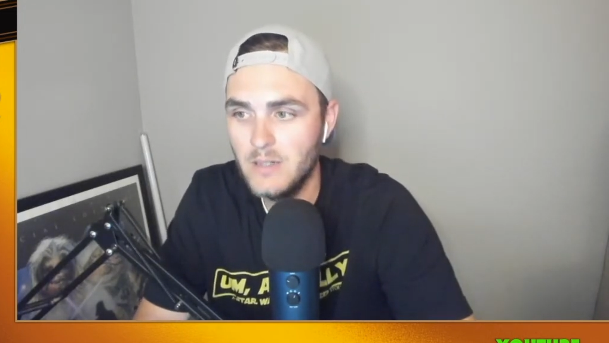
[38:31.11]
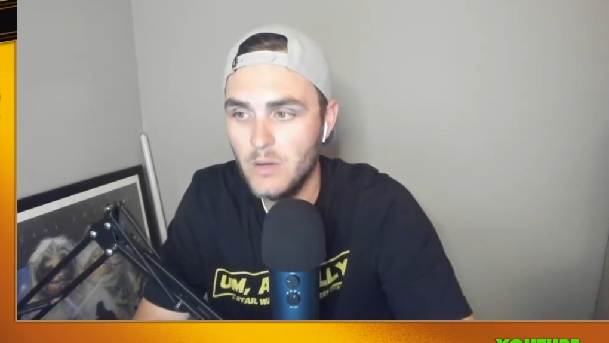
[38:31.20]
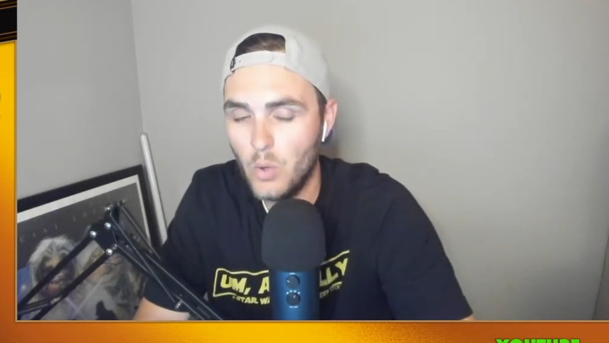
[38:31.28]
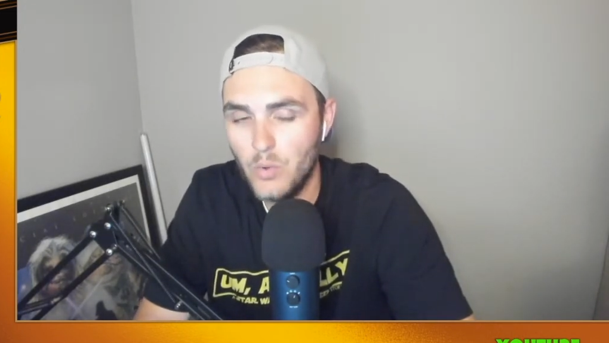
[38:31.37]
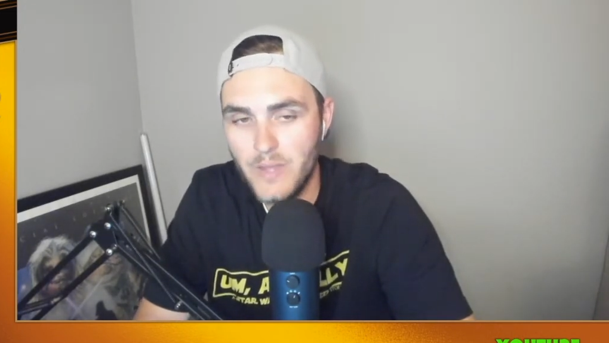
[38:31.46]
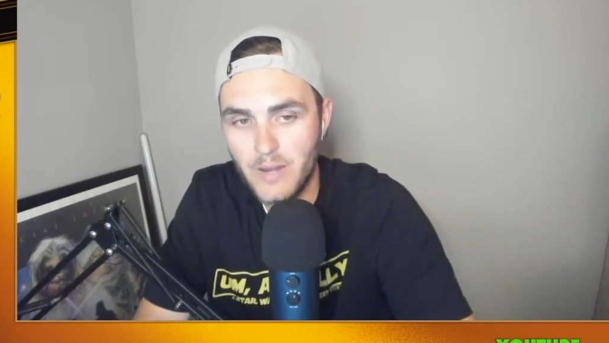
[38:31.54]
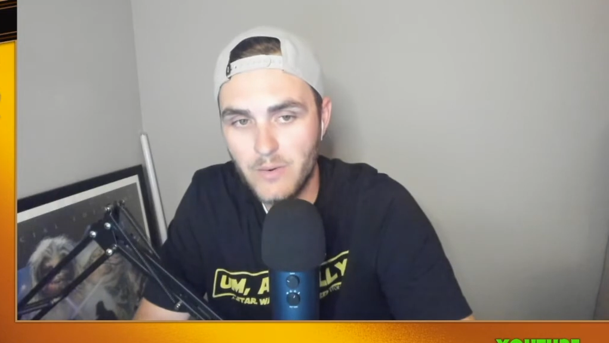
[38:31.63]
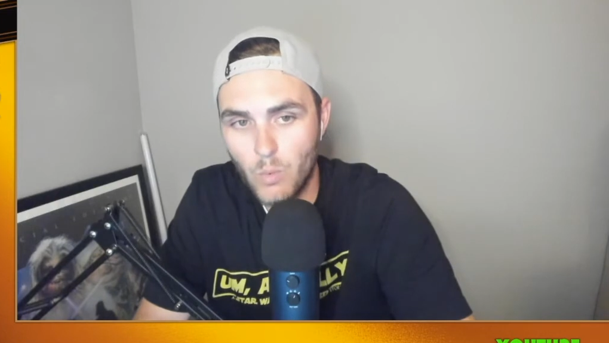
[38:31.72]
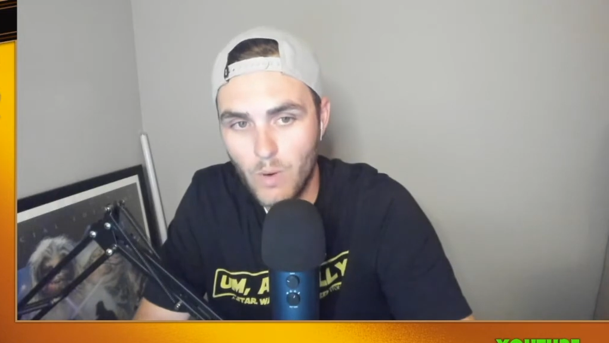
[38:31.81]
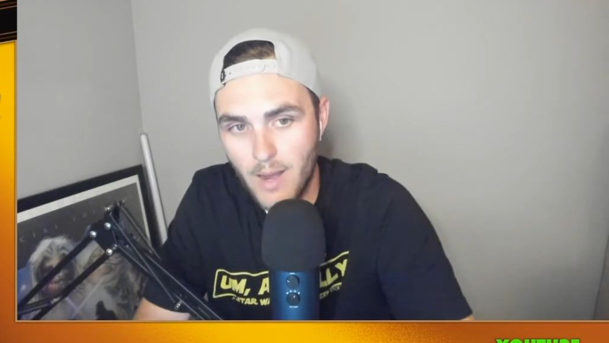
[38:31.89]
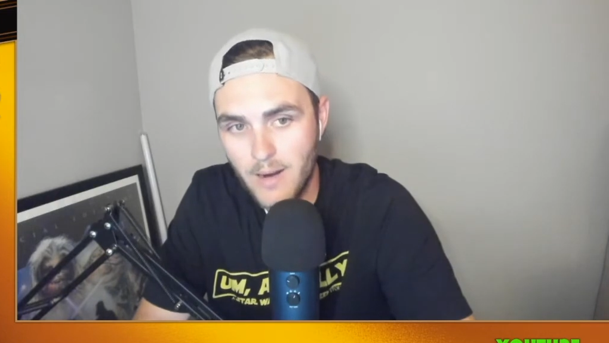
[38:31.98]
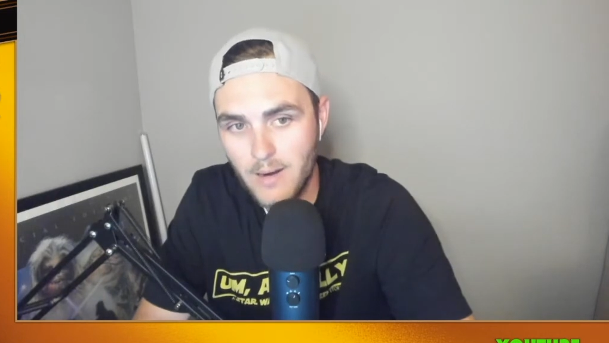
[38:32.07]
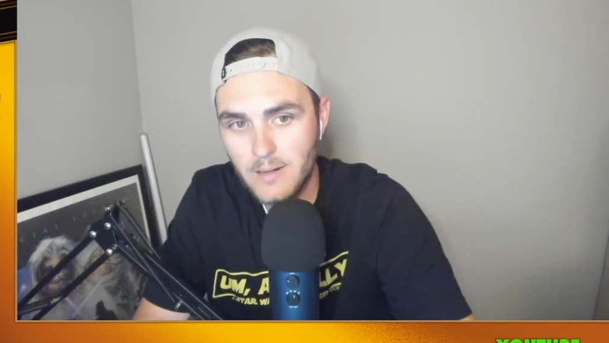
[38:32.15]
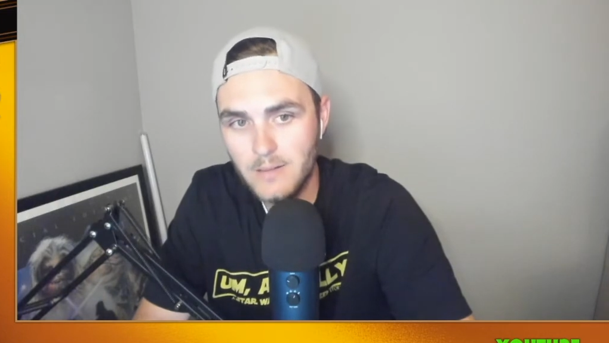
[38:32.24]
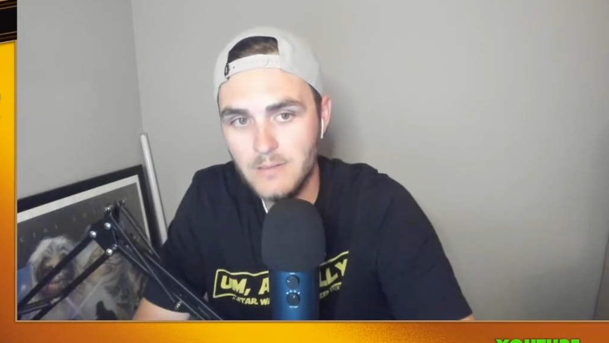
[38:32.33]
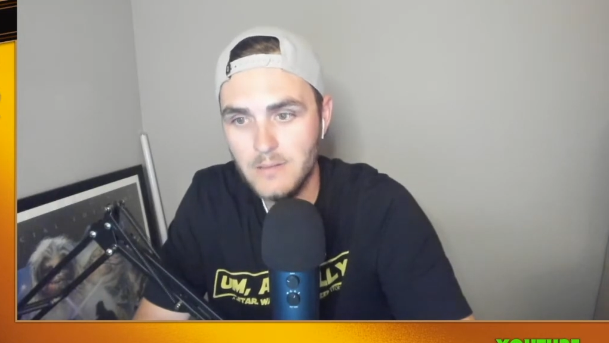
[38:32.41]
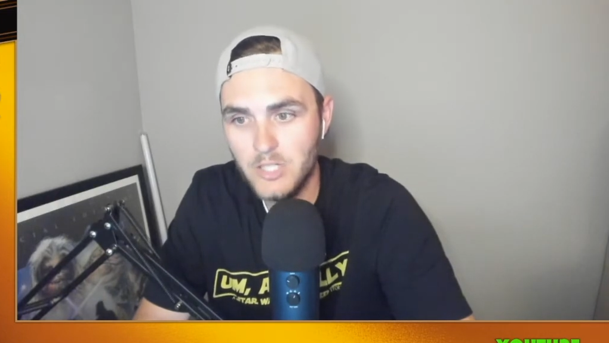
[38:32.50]
holding down a
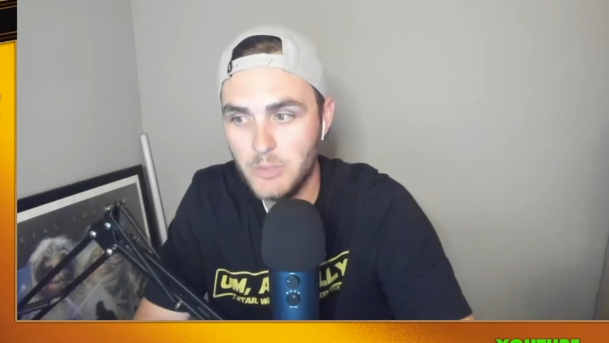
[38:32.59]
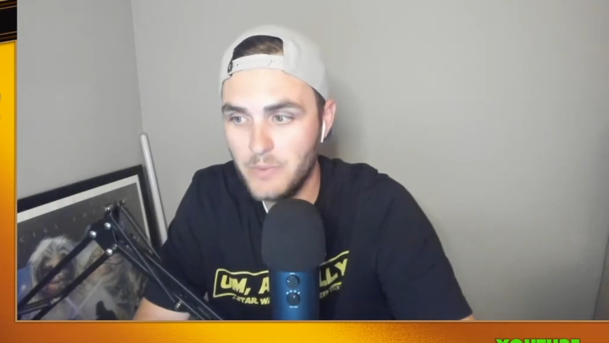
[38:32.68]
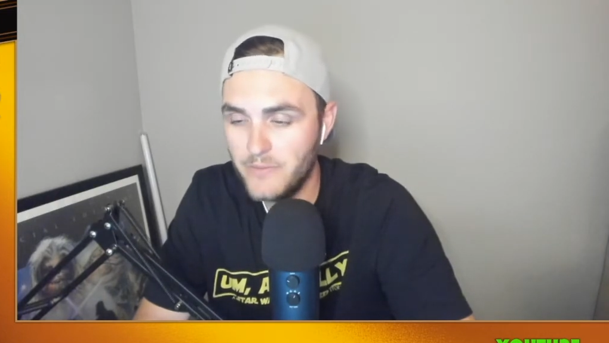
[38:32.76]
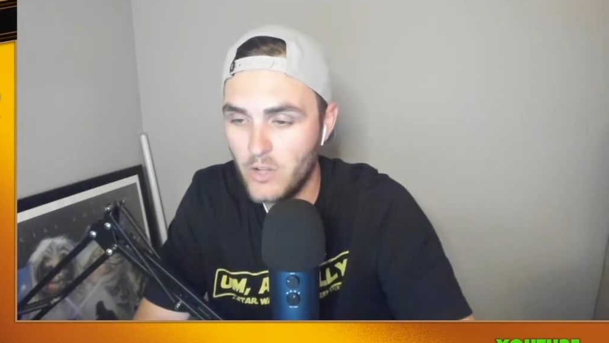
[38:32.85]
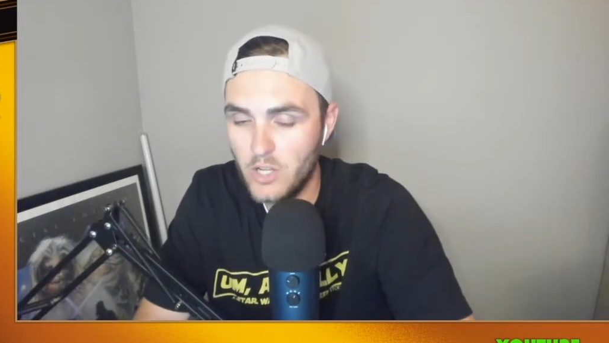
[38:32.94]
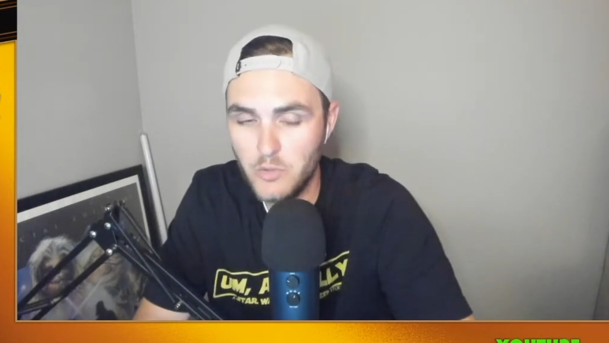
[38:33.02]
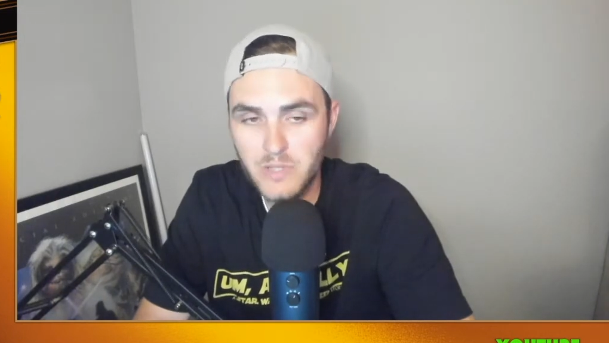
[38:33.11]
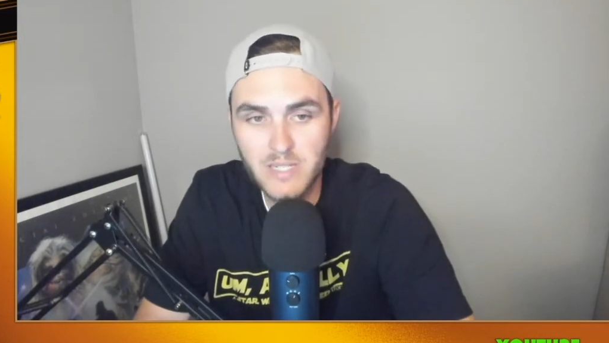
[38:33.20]
wire, could be falling to his